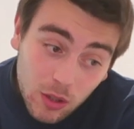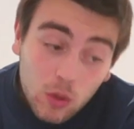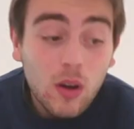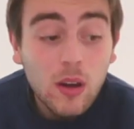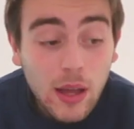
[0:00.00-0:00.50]
that
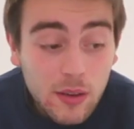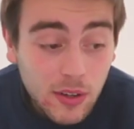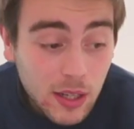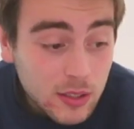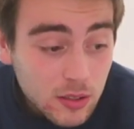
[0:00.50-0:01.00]
you have
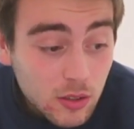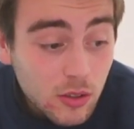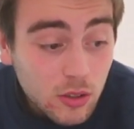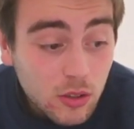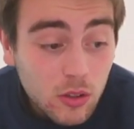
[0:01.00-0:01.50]
asked. You're
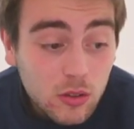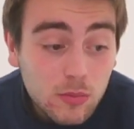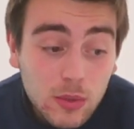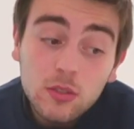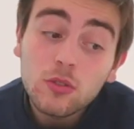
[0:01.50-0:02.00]
not going to
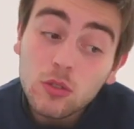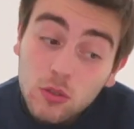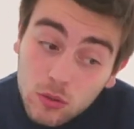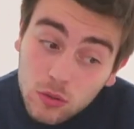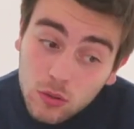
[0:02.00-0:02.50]
miss your
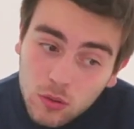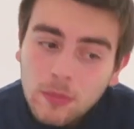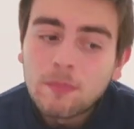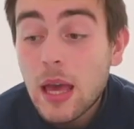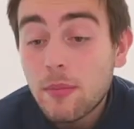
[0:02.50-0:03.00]
school.
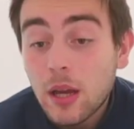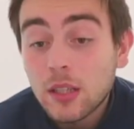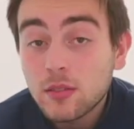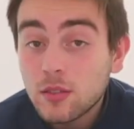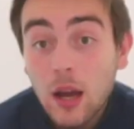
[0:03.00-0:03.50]
Amy
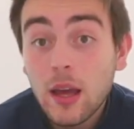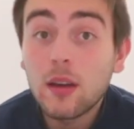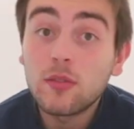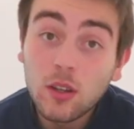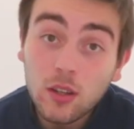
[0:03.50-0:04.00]
answered, I
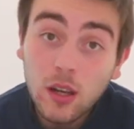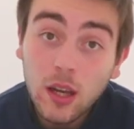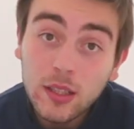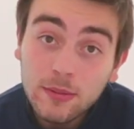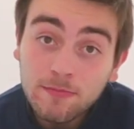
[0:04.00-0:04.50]
have
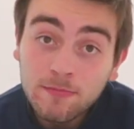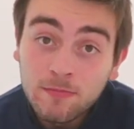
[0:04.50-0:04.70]
online.